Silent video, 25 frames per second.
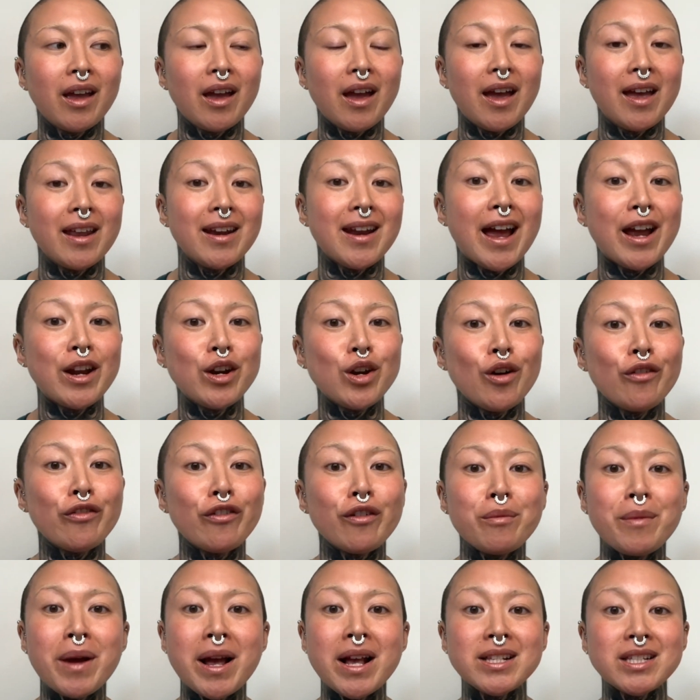And I know
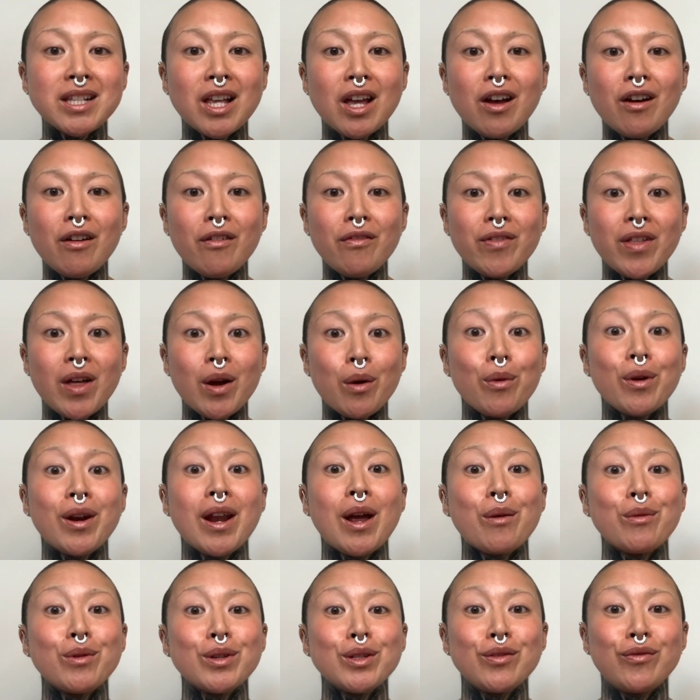for myself that when
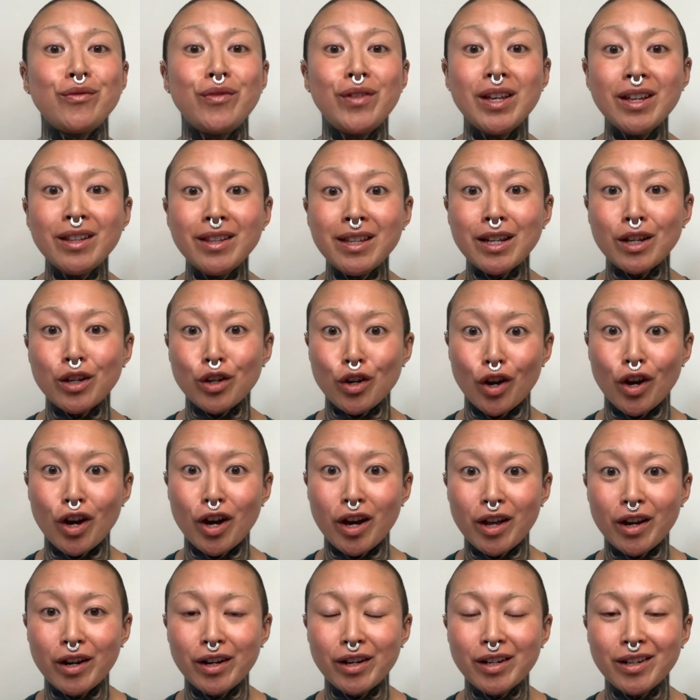I was feeling
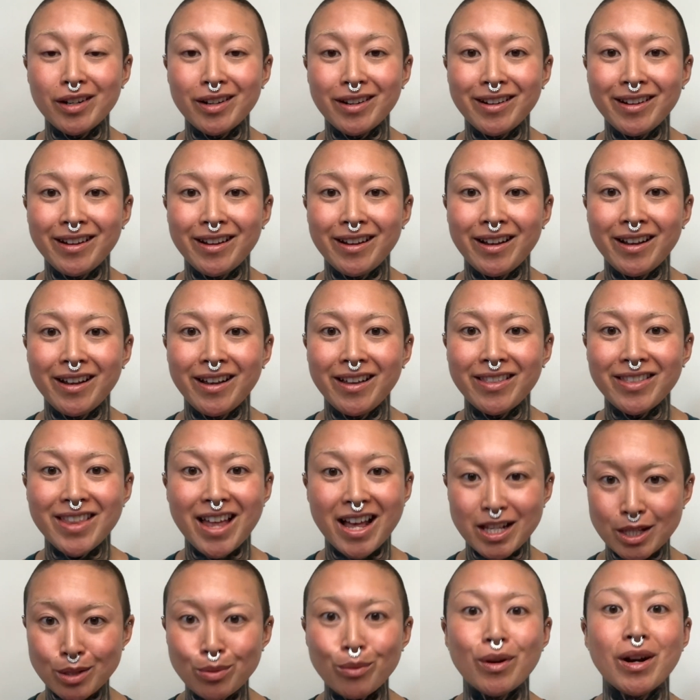good,
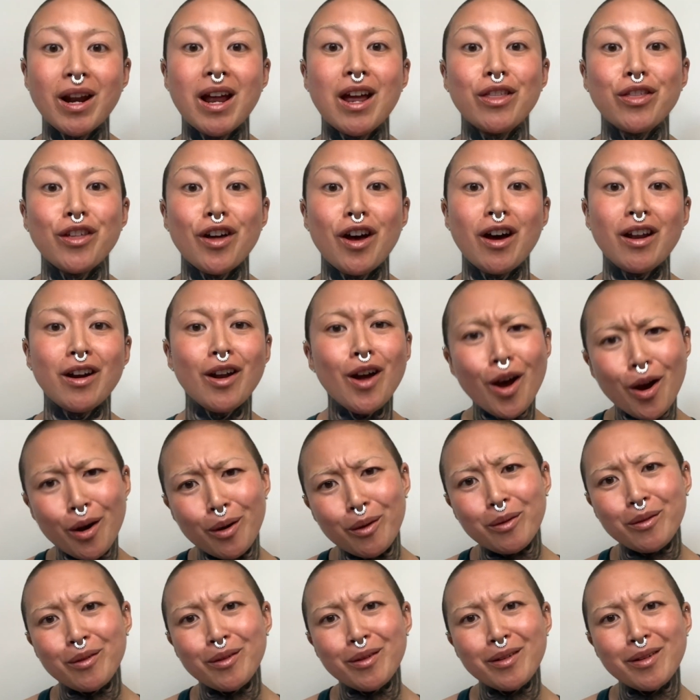that's when I thought, oh,
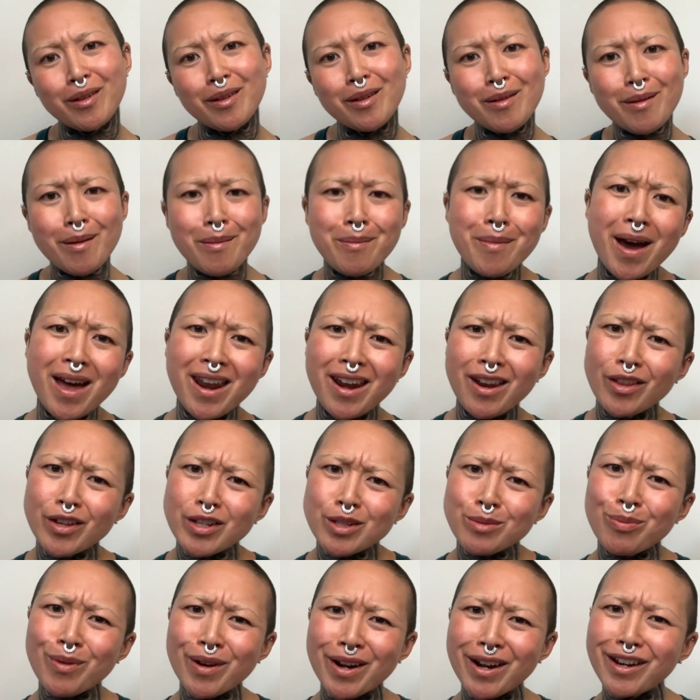my body
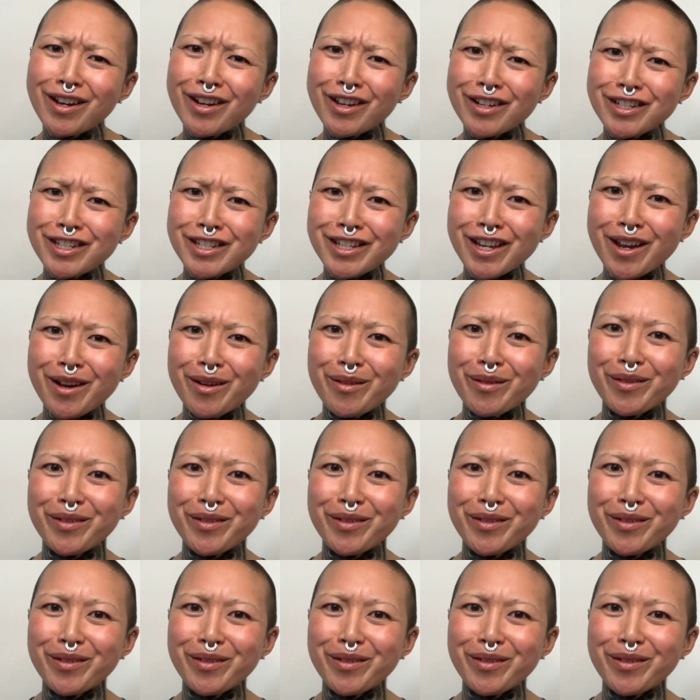looks pretty good too.